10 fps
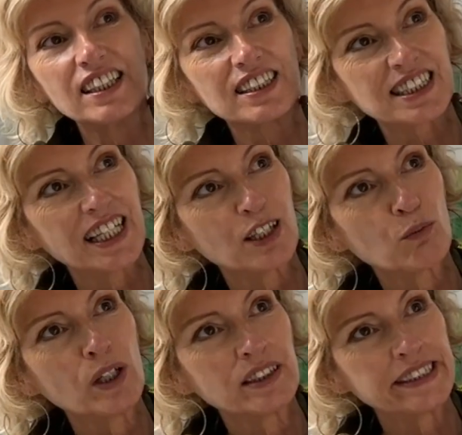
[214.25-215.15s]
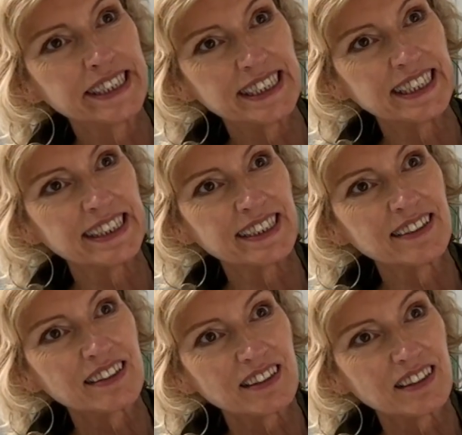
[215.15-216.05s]
take one idea
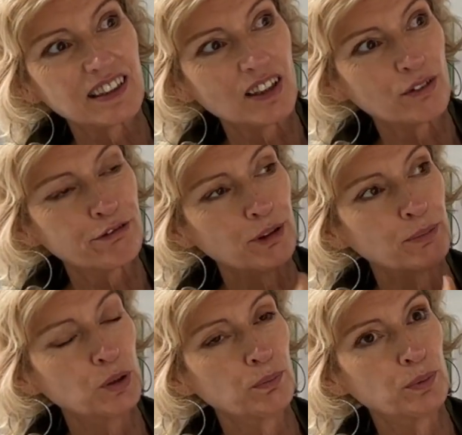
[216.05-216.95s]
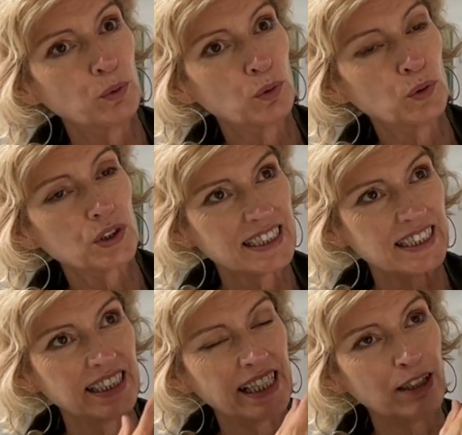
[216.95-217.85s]
from your board,
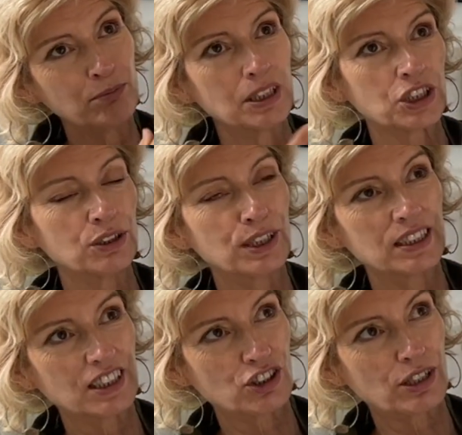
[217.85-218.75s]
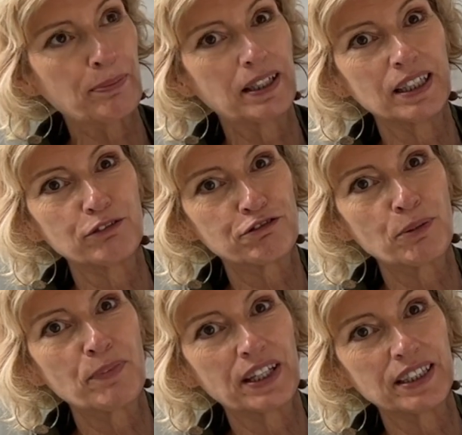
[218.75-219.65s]
see how much you can extrapolate from
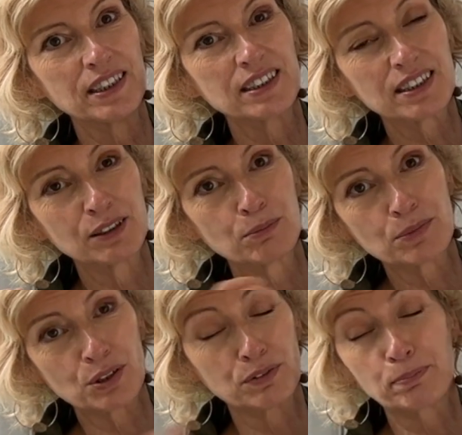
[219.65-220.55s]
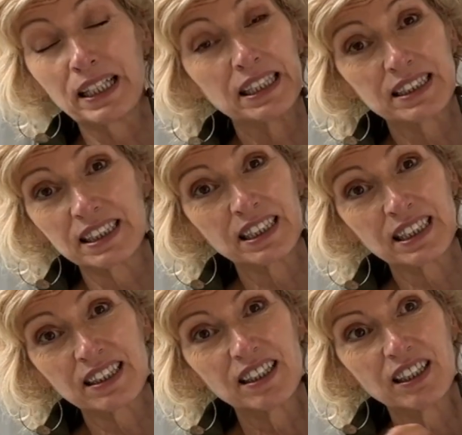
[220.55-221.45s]
that in terms of a
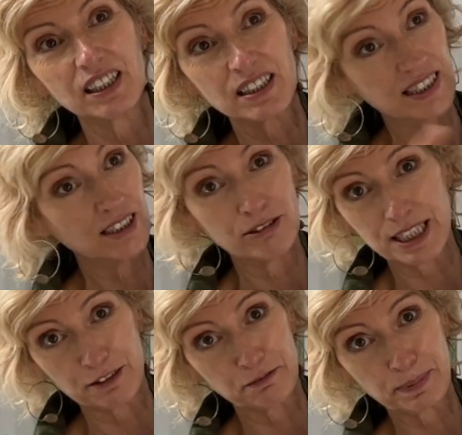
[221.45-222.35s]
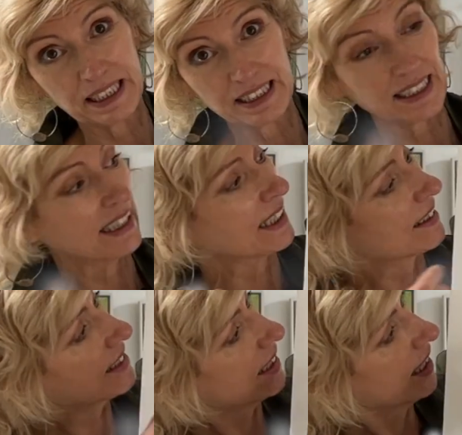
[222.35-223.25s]
painting, a series of
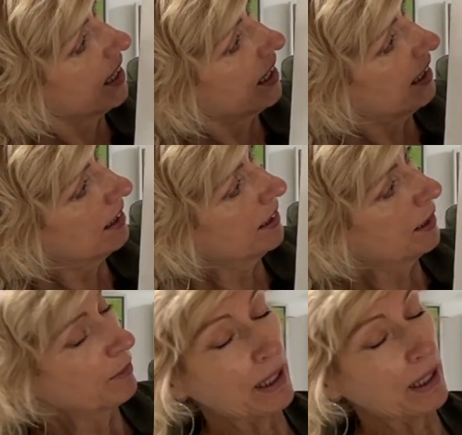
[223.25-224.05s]
paintings. I